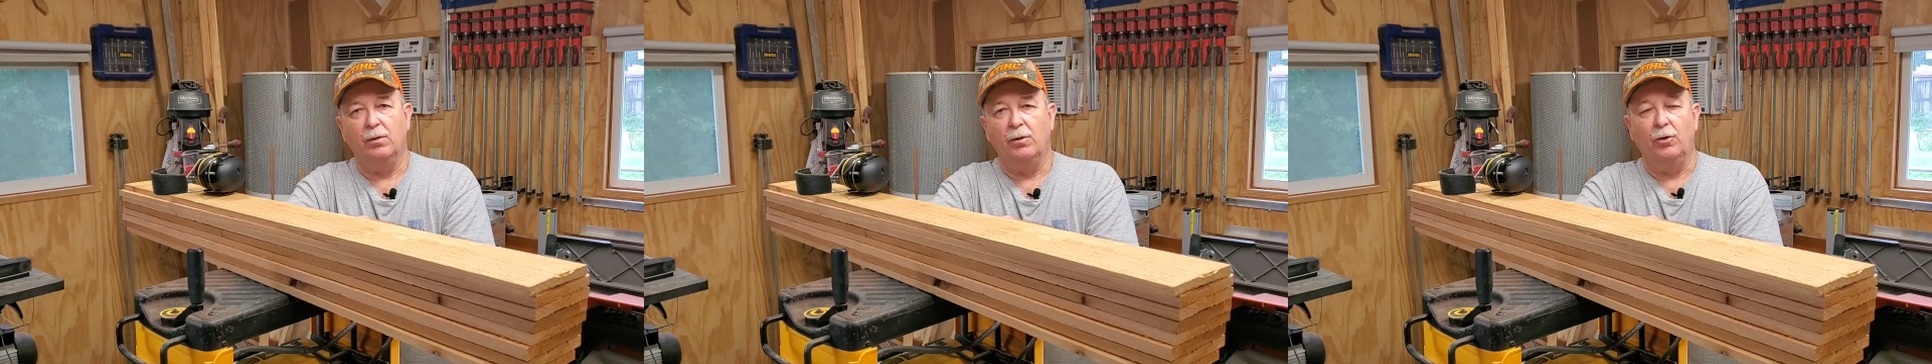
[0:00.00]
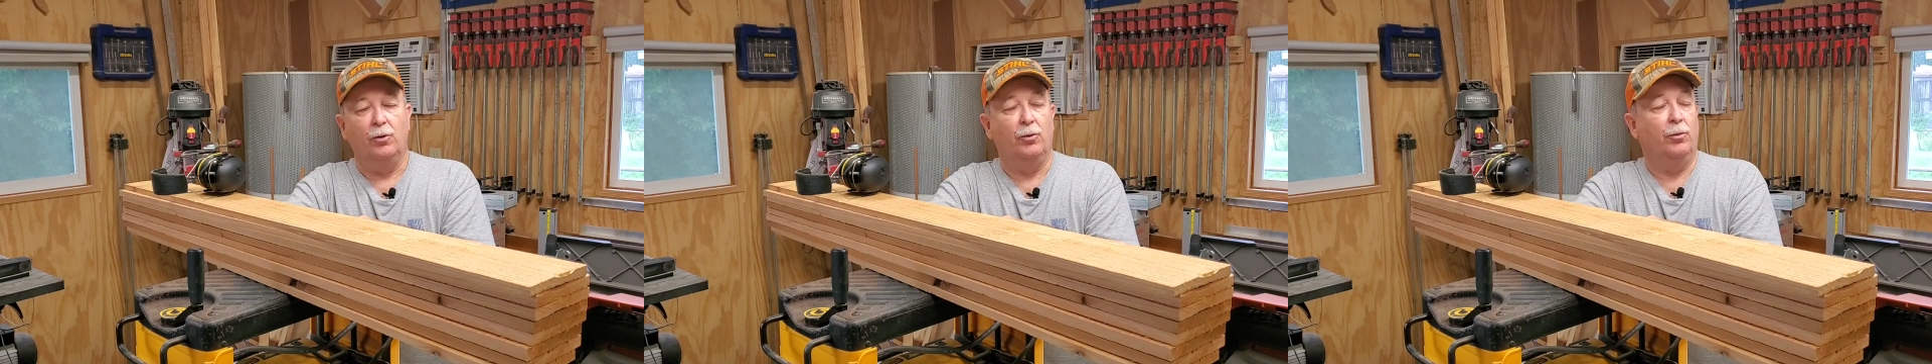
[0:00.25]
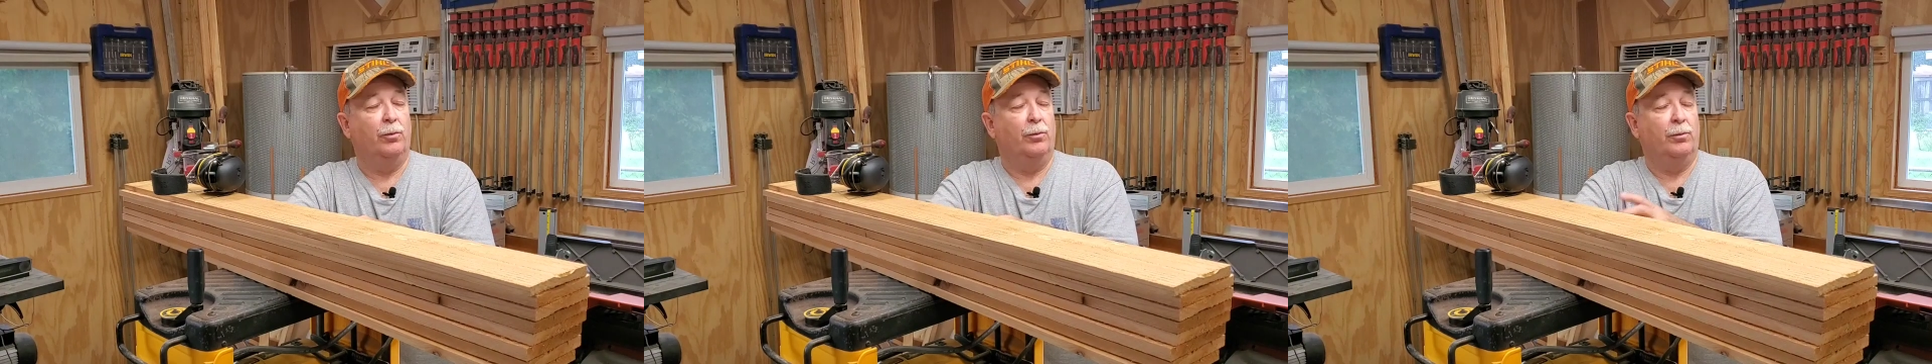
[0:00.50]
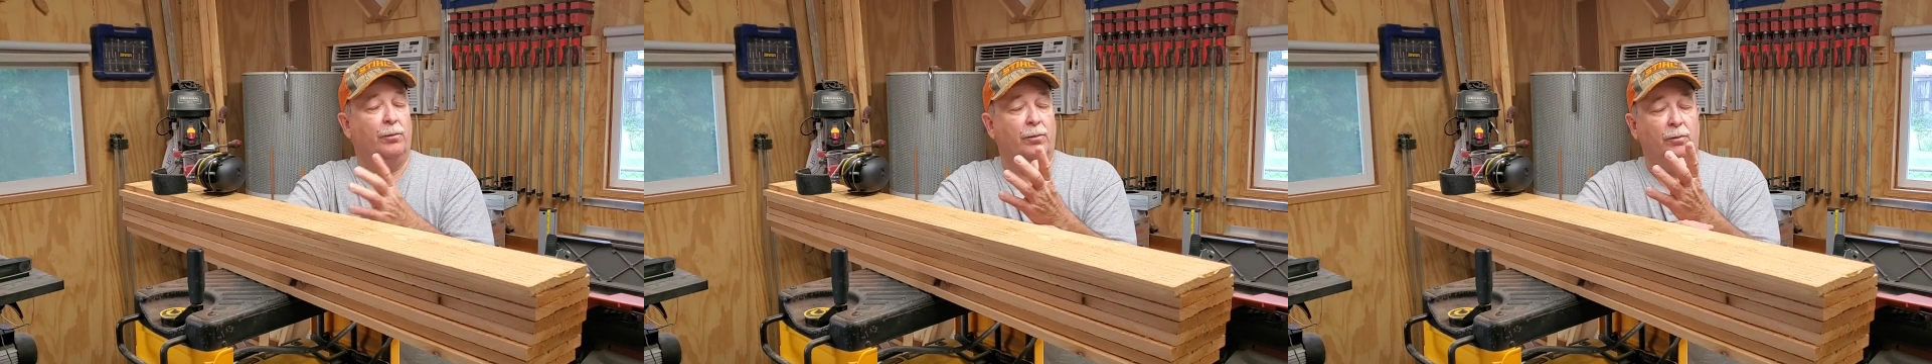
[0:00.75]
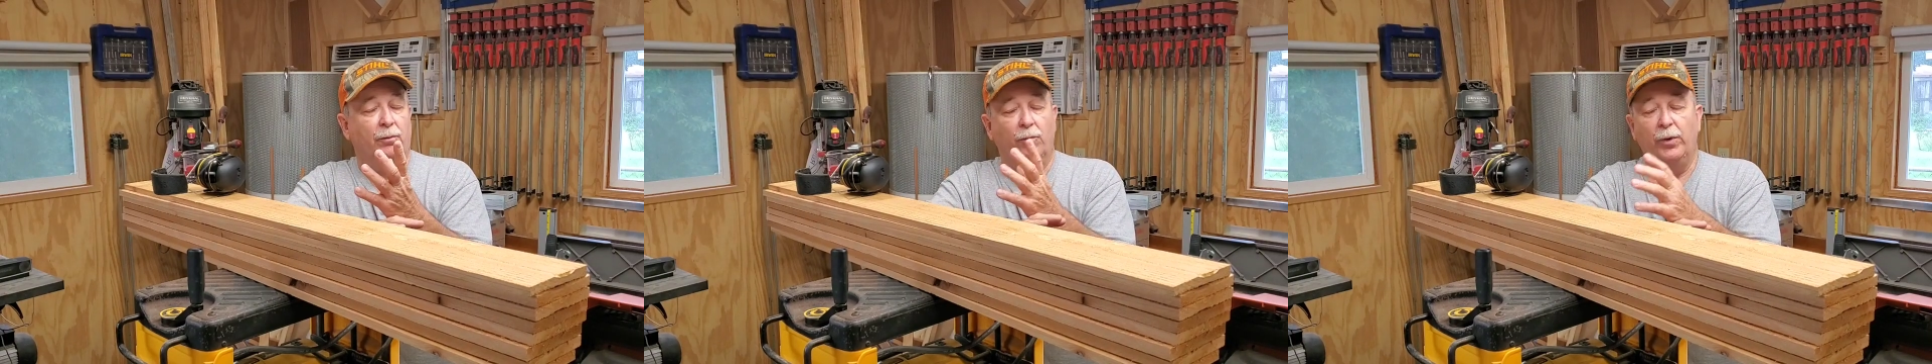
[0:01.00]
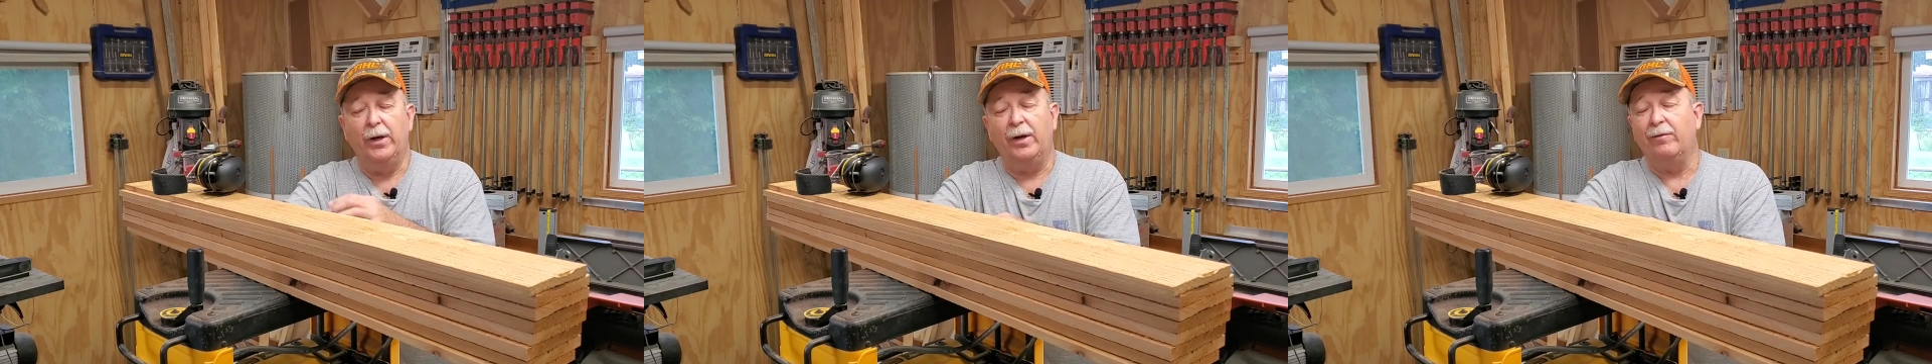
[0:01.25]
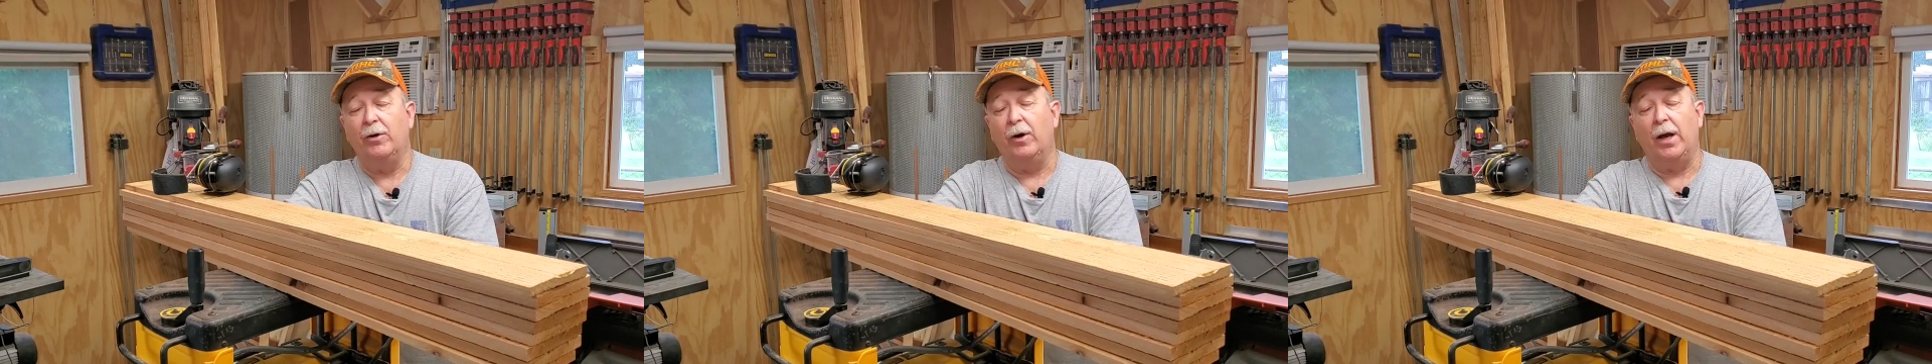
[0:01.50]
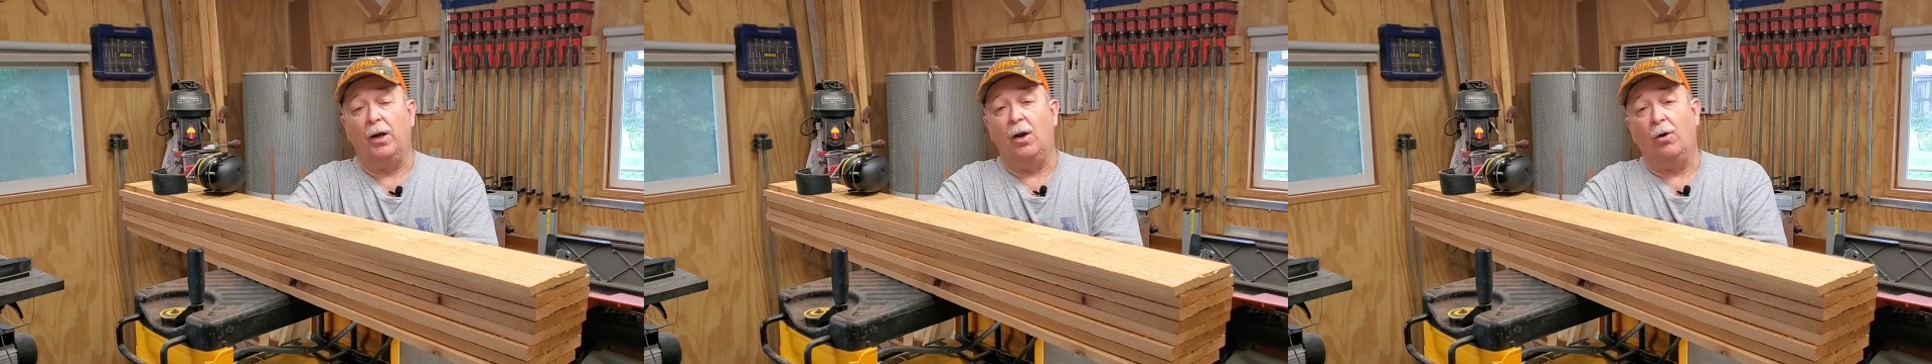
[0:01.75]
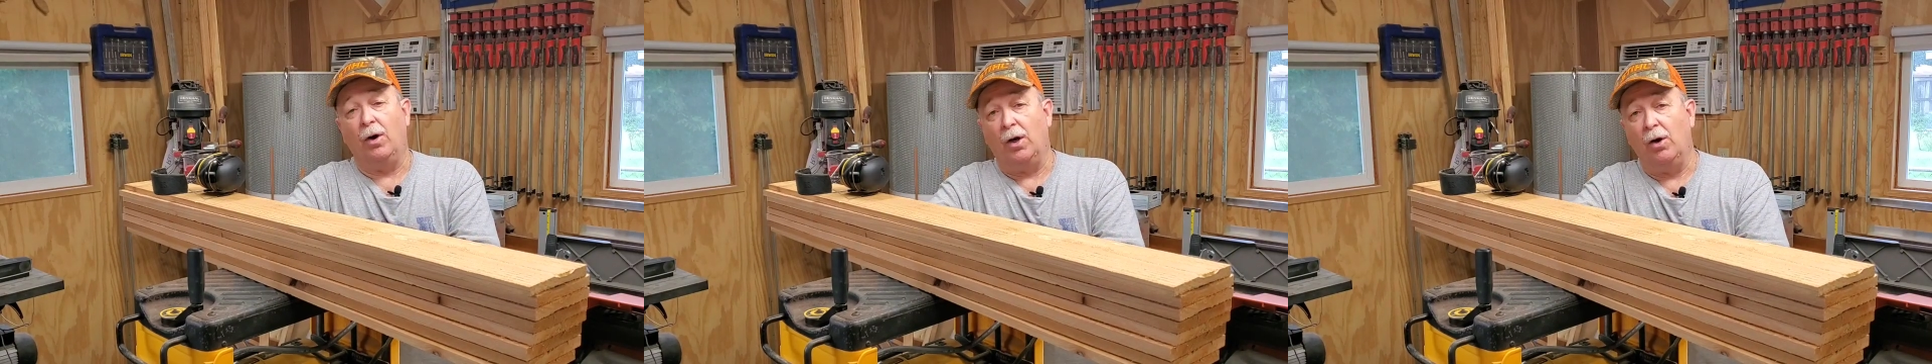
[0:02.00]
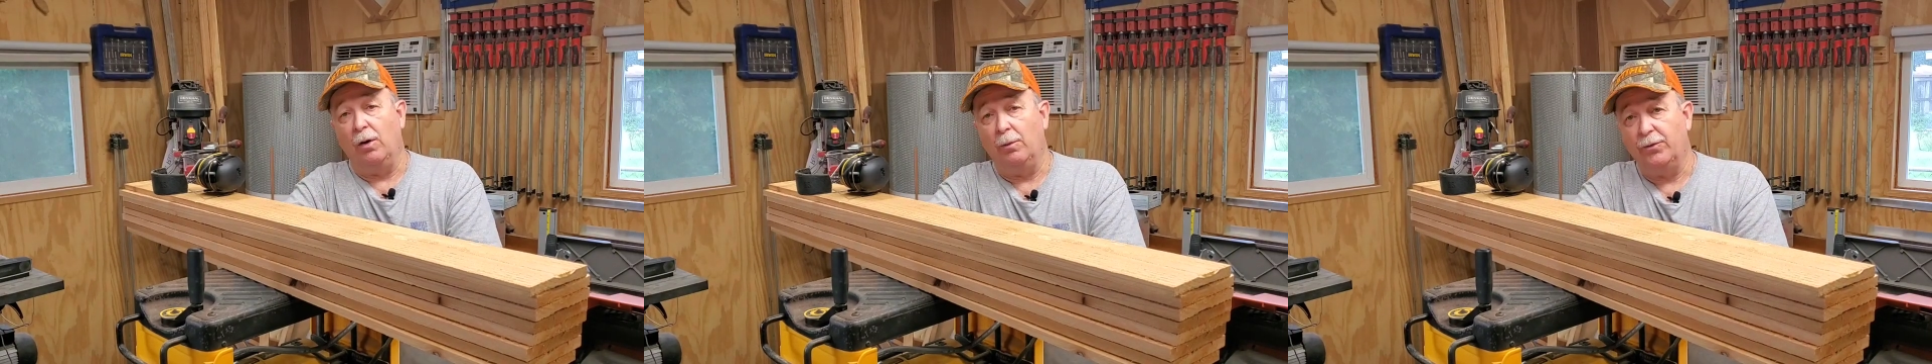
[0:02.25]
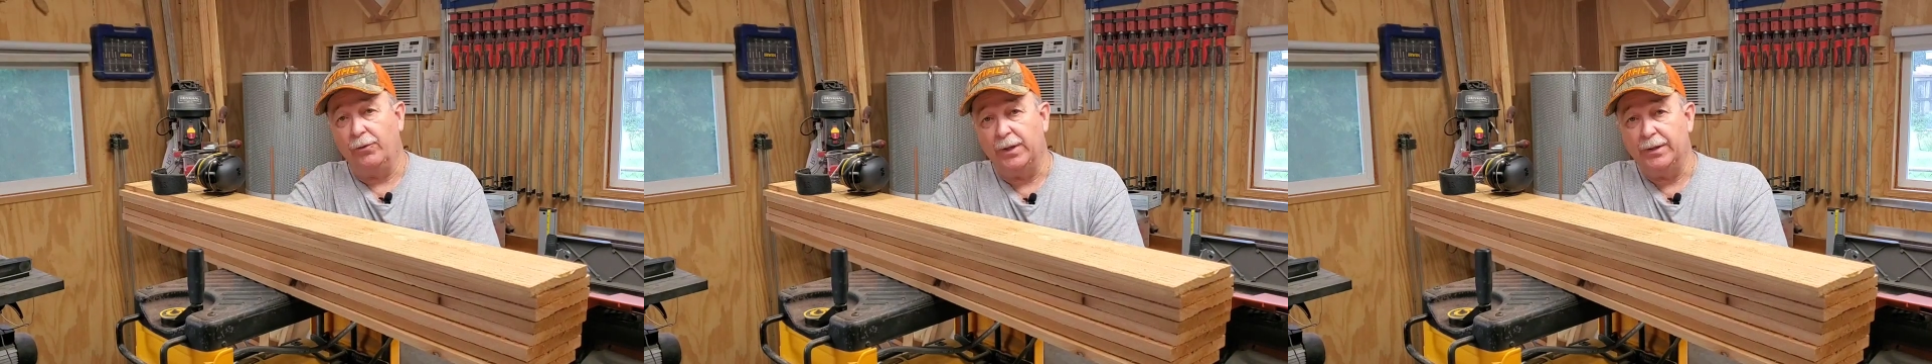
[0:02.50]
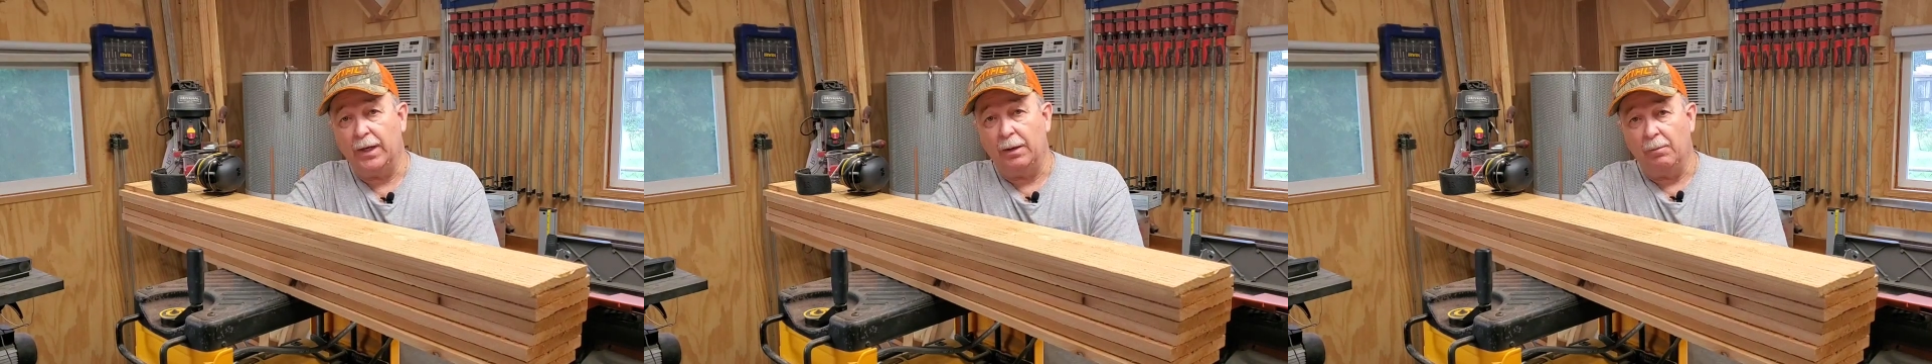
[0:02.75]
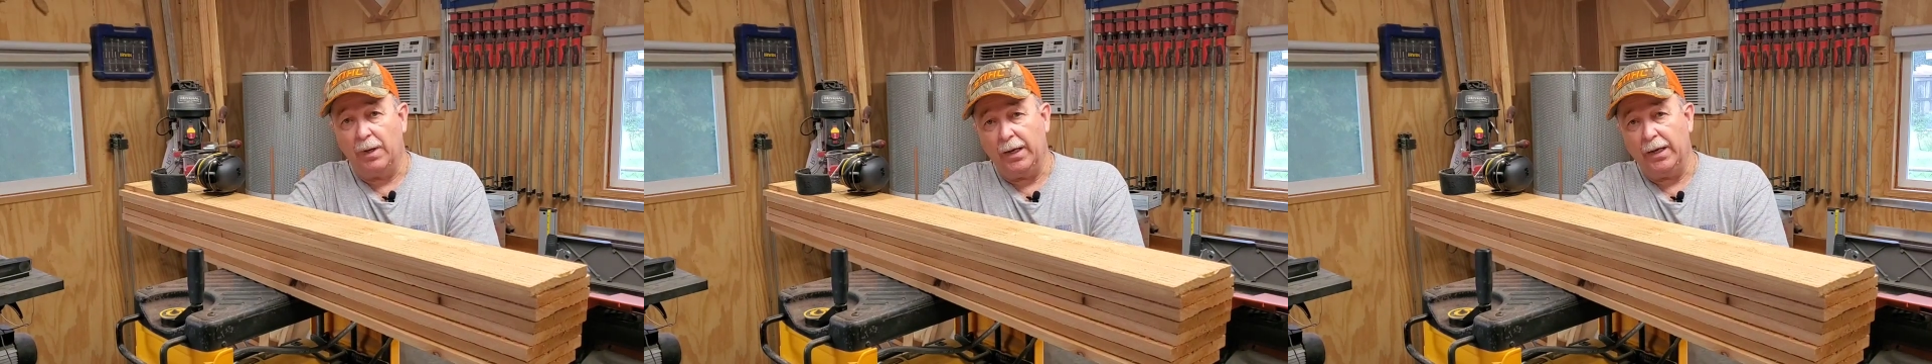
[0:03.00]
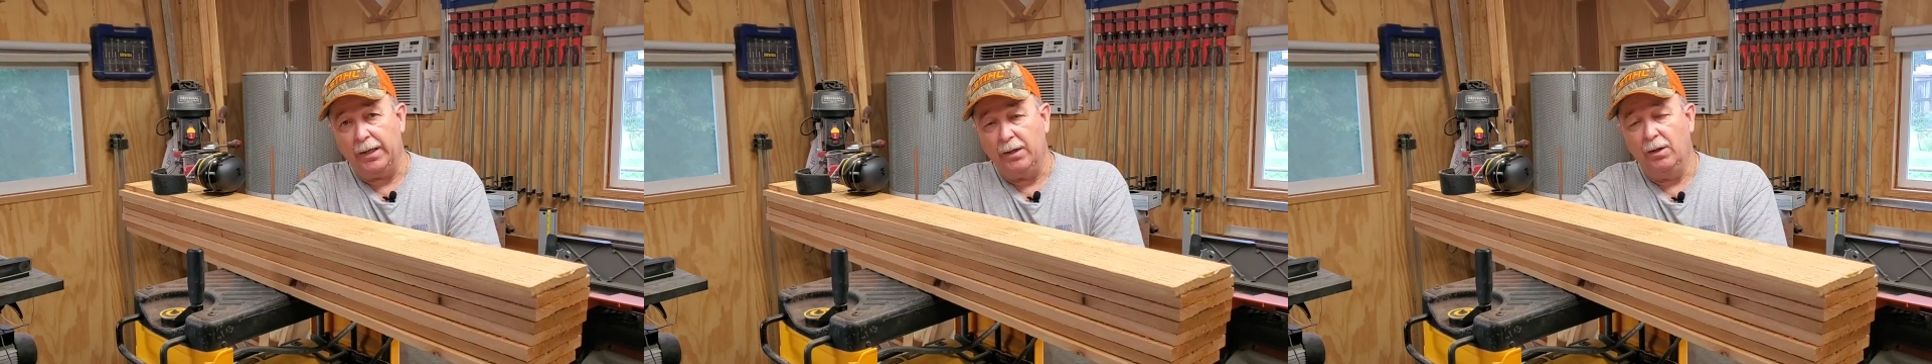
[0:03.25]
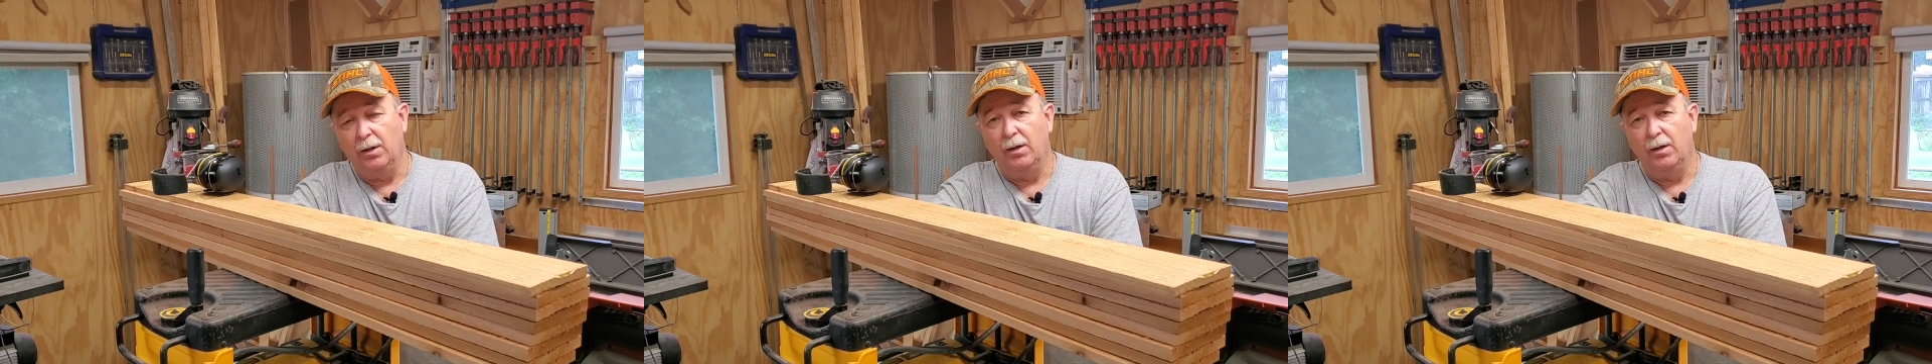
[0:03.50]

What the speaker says: we don't even know how long ago it was originally made,